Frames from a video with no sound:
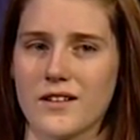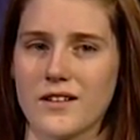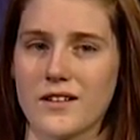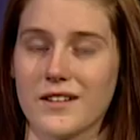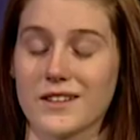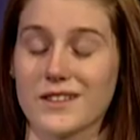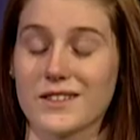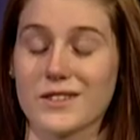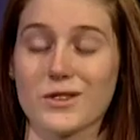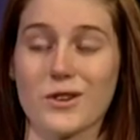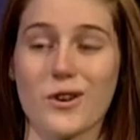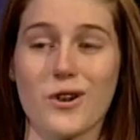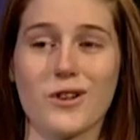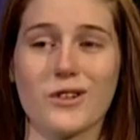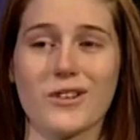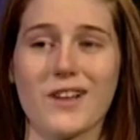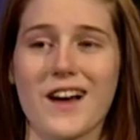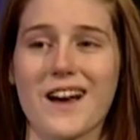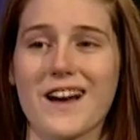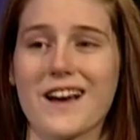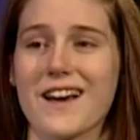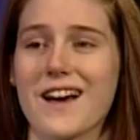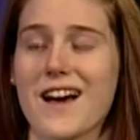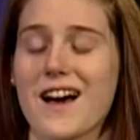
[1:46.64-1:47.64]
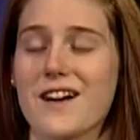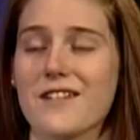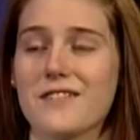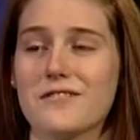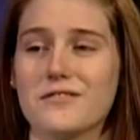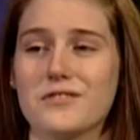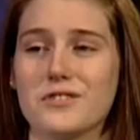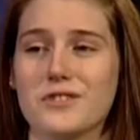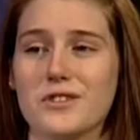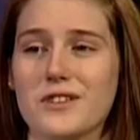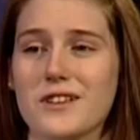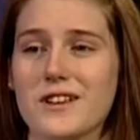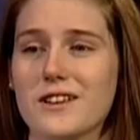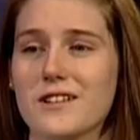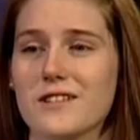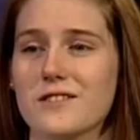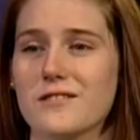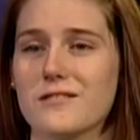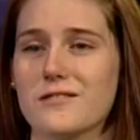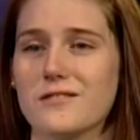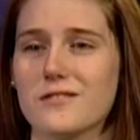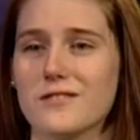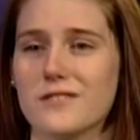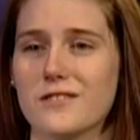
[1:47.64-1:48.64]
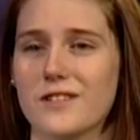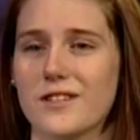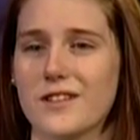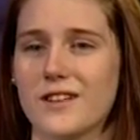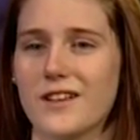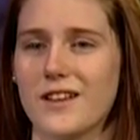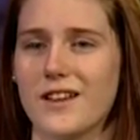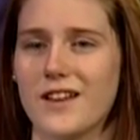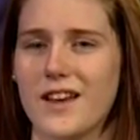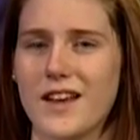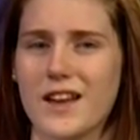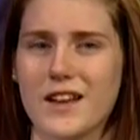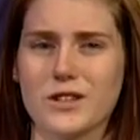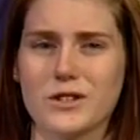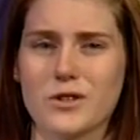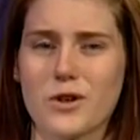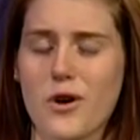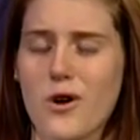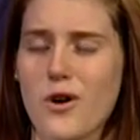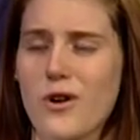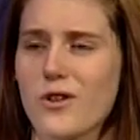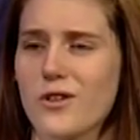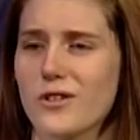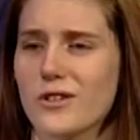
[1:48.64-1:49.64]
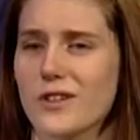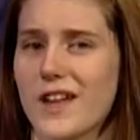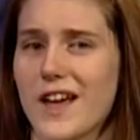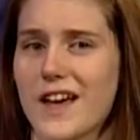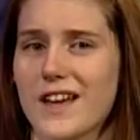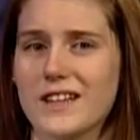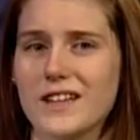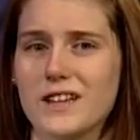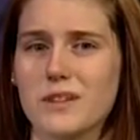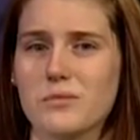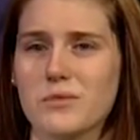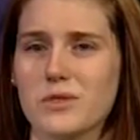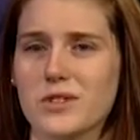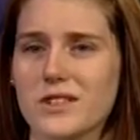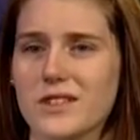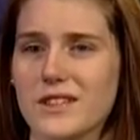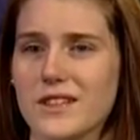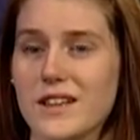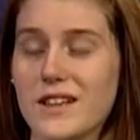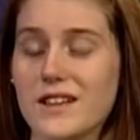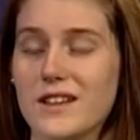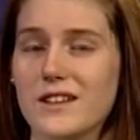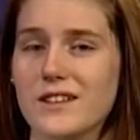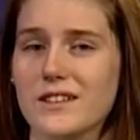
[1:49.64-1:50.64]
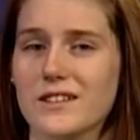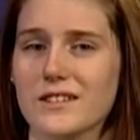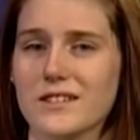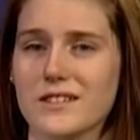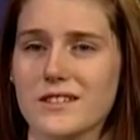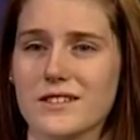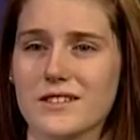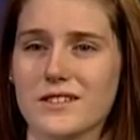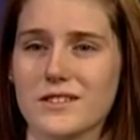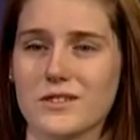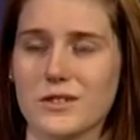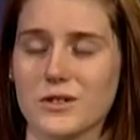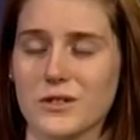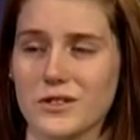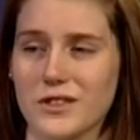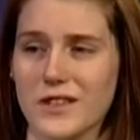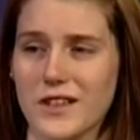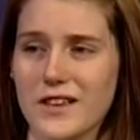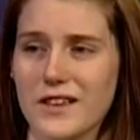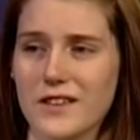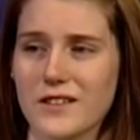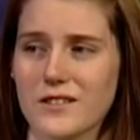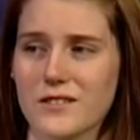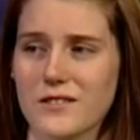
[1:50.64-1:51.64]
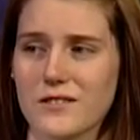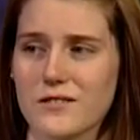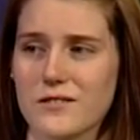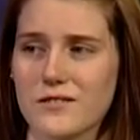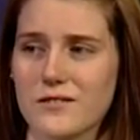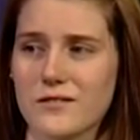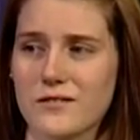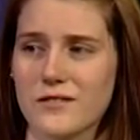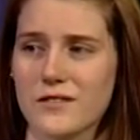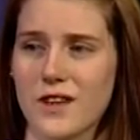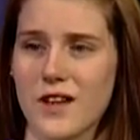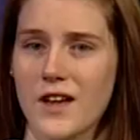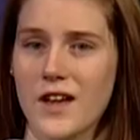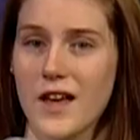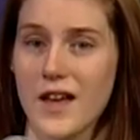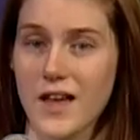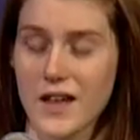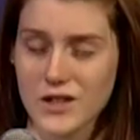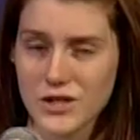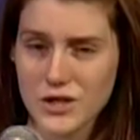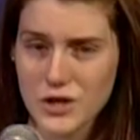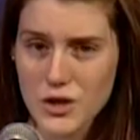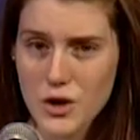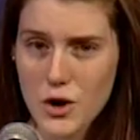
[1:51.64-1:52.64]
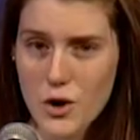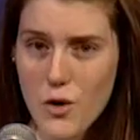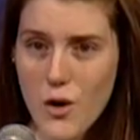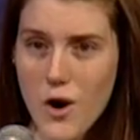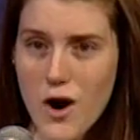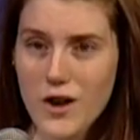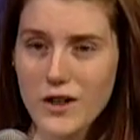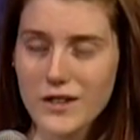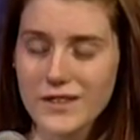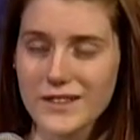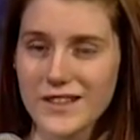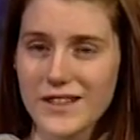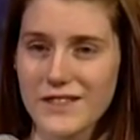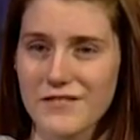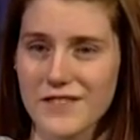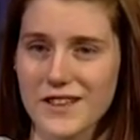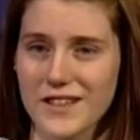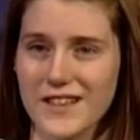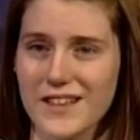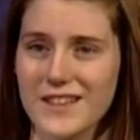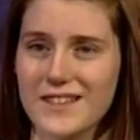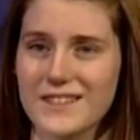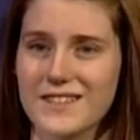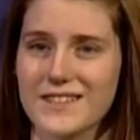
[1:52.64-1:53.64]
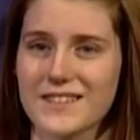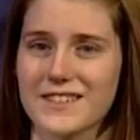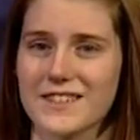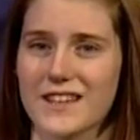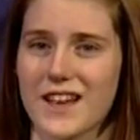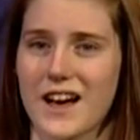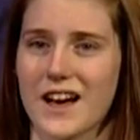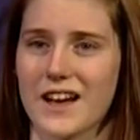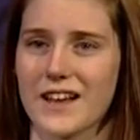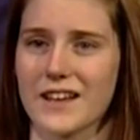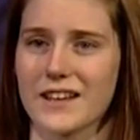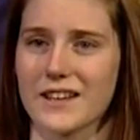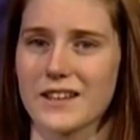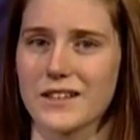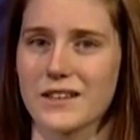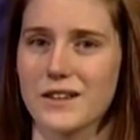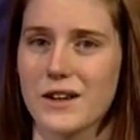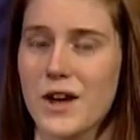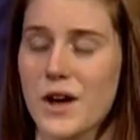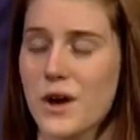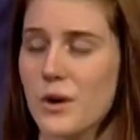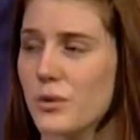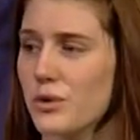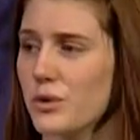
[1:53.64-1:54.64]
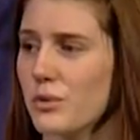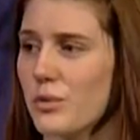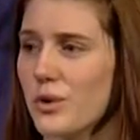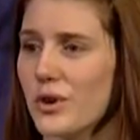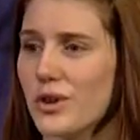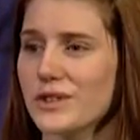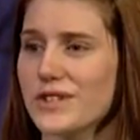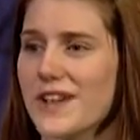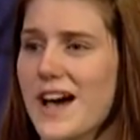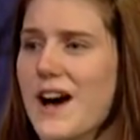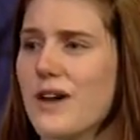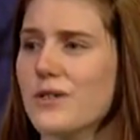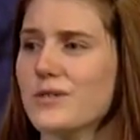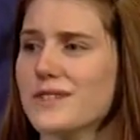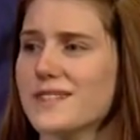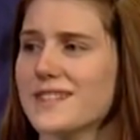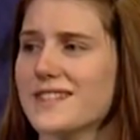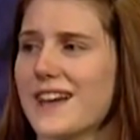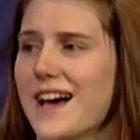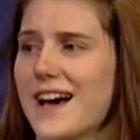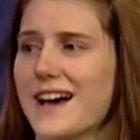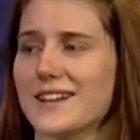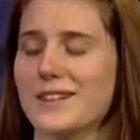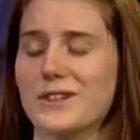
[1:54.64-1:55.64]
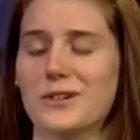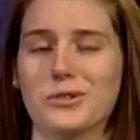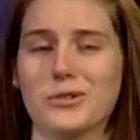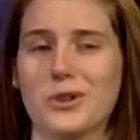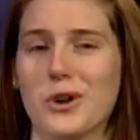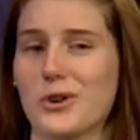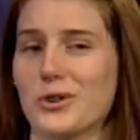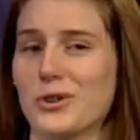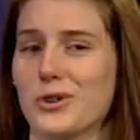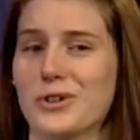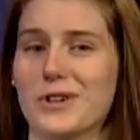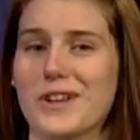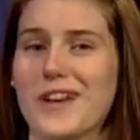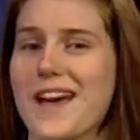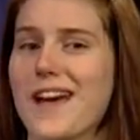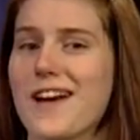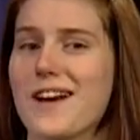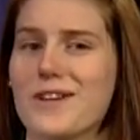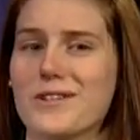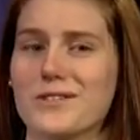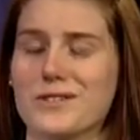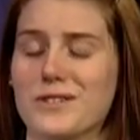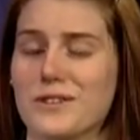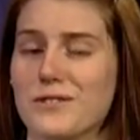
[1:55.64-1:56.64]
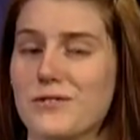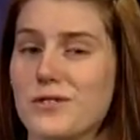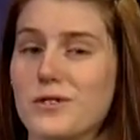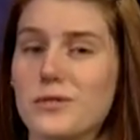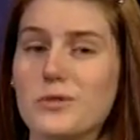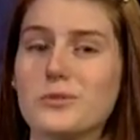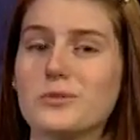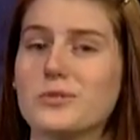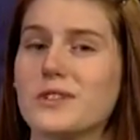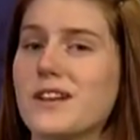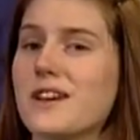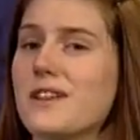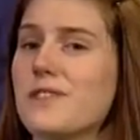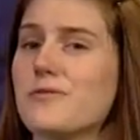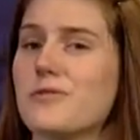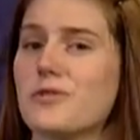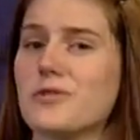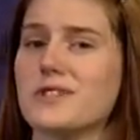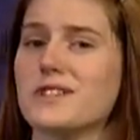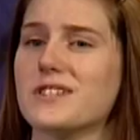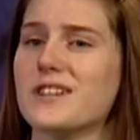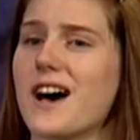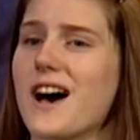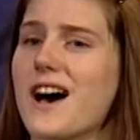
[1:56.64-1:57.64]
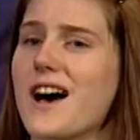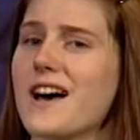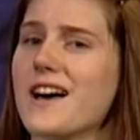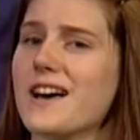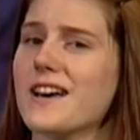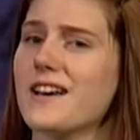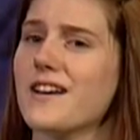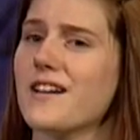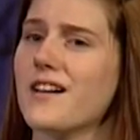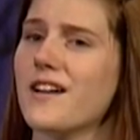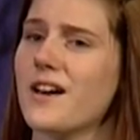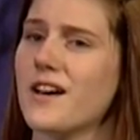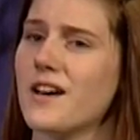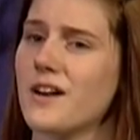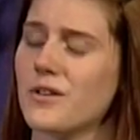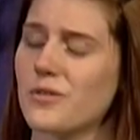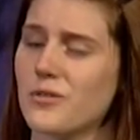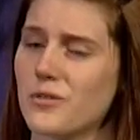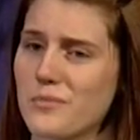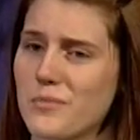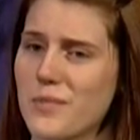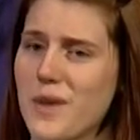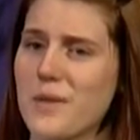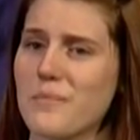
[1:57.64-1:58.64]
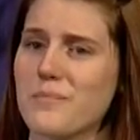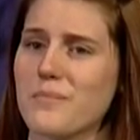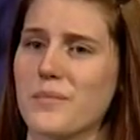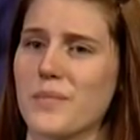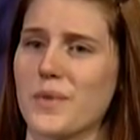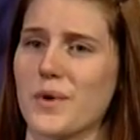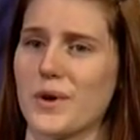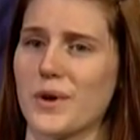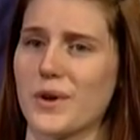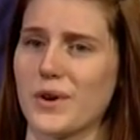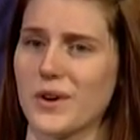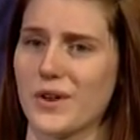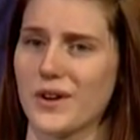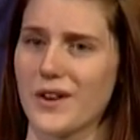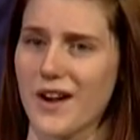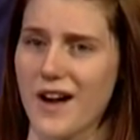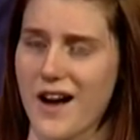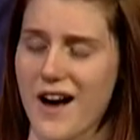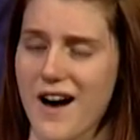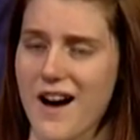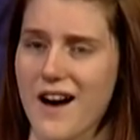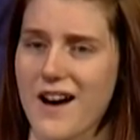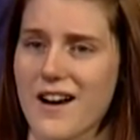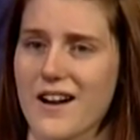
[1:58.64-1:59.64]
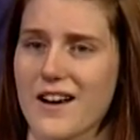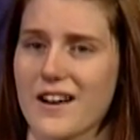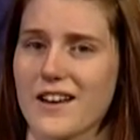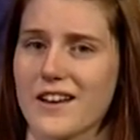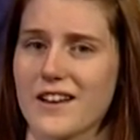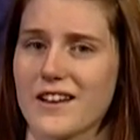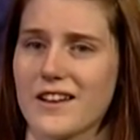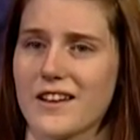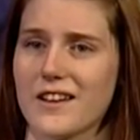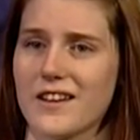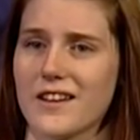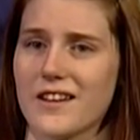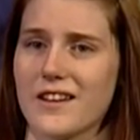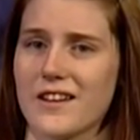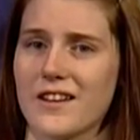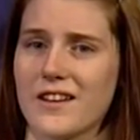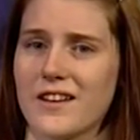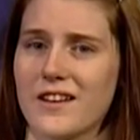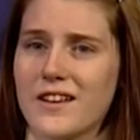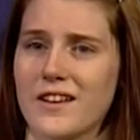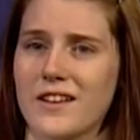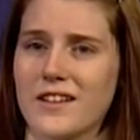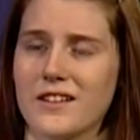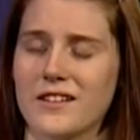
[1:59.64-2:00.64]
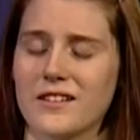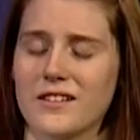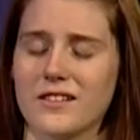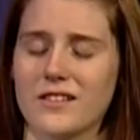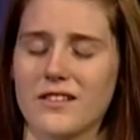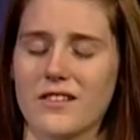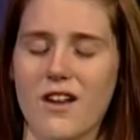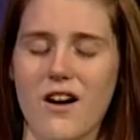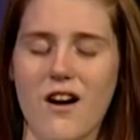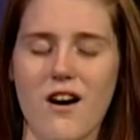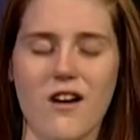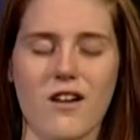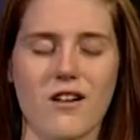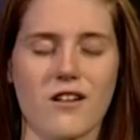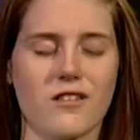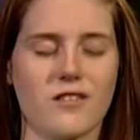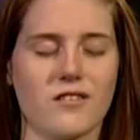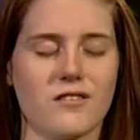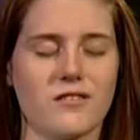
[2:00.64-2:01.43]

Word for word: It's all I have to give, and all anyone needs to live, and to go on living inside. When the world outside no longer cares if you live or die, remember, I love